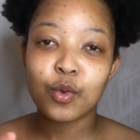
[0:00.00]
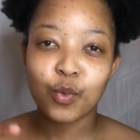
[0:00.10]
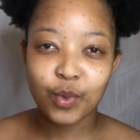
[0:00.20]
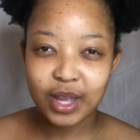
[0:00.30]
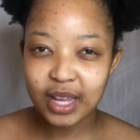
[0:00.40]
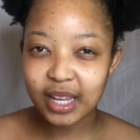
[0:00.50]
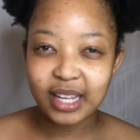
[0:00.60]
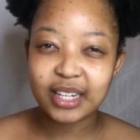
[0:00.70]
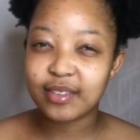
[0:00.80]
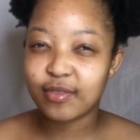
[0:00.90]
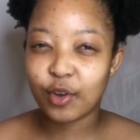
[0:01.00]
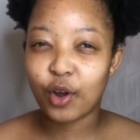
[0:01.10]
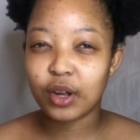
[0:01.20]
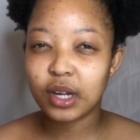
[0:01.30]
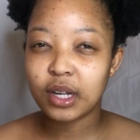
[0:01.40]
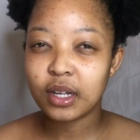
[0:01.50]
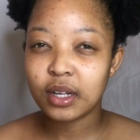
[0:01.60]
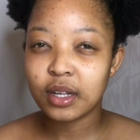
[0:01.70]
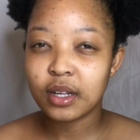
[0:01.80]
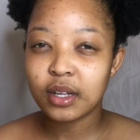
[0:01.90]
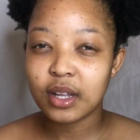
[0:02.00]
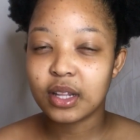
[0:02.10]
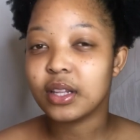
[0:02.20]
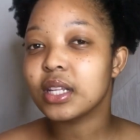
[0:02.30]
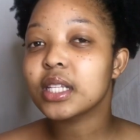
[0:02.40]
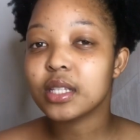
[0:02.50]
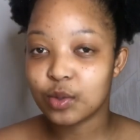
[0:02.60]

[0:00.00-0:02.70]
week edit vlog. This